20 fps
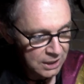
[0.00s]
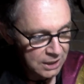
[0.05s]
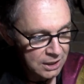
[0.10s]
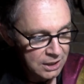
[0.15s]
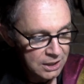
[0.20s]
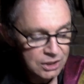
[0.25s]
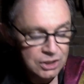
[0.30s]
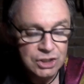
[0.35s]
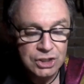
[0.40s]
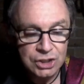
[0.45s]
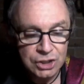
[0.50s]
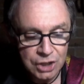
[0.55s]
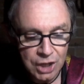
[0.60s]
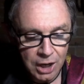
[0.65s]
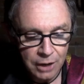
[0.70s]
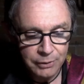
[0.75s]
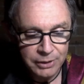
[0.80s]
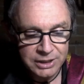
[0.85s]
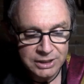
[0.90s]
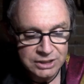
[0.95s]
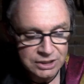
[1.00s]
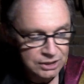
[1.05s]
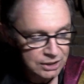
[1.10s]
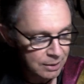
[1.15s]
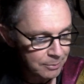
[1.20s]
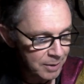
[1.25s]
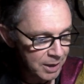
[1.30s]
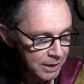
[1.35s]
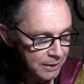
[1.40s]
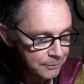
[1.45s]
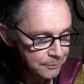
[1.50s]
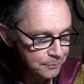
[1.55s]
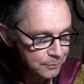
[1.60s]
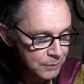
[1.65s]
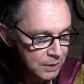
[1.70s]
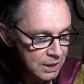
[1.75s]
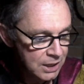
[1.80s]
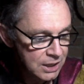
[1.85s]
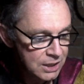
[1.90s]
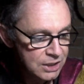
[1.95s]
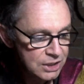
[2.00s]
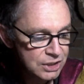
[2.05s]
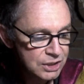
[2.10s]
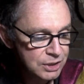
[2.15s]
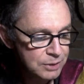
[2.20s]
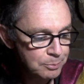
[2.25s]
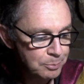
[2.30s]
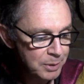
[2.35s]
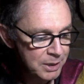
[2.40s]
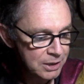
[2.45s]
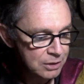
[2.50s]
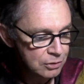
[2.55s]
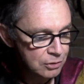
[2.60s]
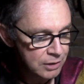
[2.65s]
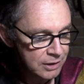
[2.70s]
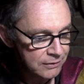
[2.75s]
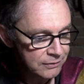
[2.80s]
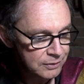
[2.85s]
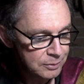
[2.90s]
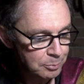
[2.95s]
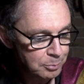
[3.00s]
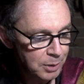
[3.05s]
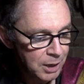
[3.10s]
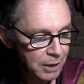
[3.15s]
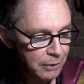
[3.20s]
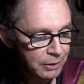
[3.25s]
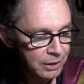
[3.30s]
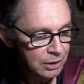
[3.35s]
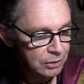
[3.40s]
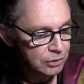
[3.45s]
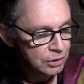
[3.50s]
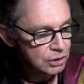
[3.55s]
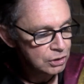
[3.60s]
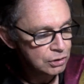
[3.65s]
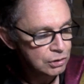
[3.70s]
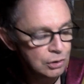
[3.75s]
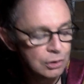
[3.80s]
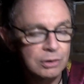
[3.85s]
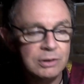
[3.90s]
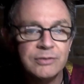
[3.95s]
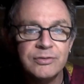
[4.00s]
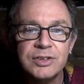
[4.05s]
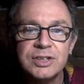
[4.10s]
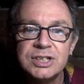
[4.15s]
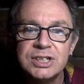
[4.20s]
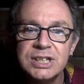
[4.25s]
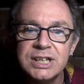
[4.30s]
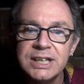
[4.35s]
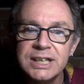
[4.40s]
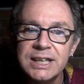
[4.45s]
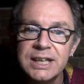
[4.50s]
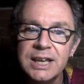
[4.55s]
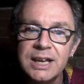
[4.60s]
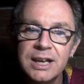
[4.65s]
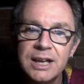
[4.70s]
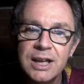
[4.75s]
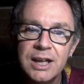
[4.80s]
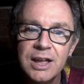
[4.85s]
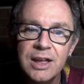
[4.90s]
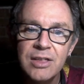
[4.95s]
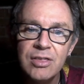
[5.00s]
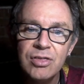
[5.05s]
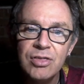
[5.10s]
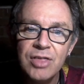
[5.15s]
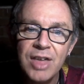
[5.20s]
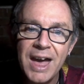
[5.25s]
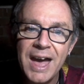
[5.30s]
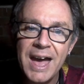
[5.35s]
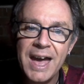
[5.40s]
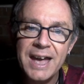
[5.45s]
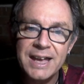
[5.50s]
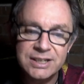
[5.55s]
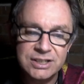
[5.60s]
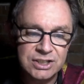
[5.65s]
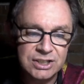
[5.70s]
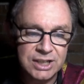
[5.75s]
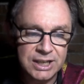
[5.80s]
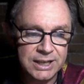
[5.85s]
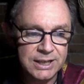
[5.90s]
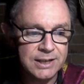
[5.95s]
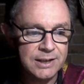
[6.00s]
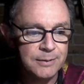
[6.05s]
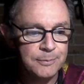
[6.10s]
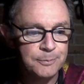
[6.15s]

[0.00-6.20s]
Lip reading: Snow in summer, spindrift blowing on the shore of the sea, their sea.